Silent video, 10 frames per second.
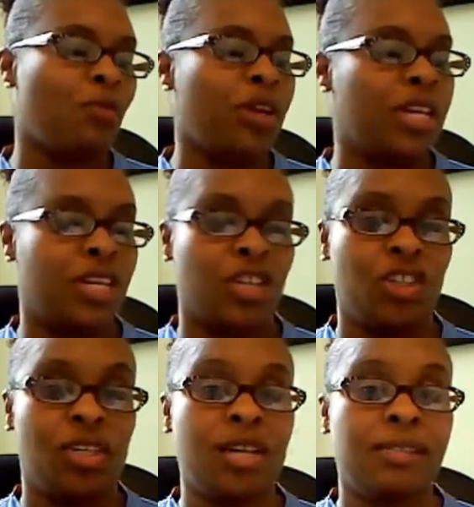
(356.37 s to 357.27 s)

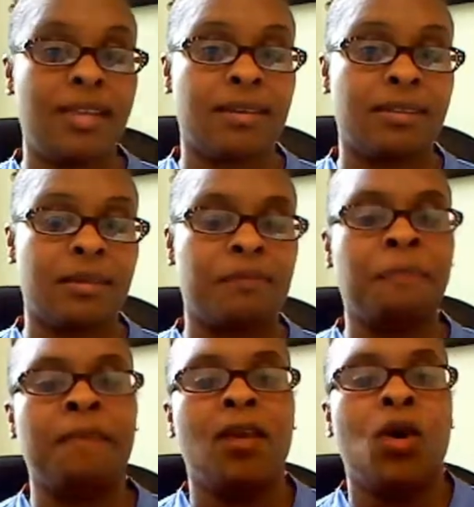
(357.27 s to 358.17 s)
hypothyroid
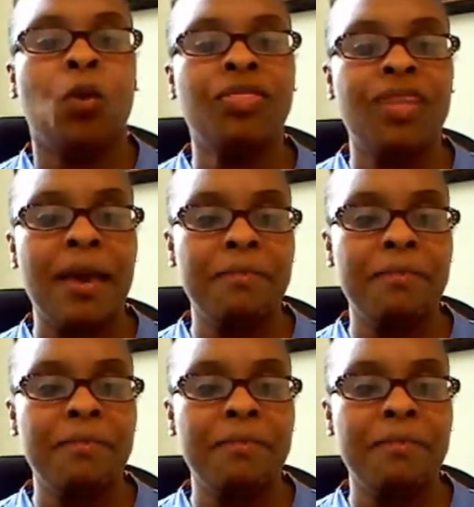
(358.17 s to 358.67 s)
condition exists.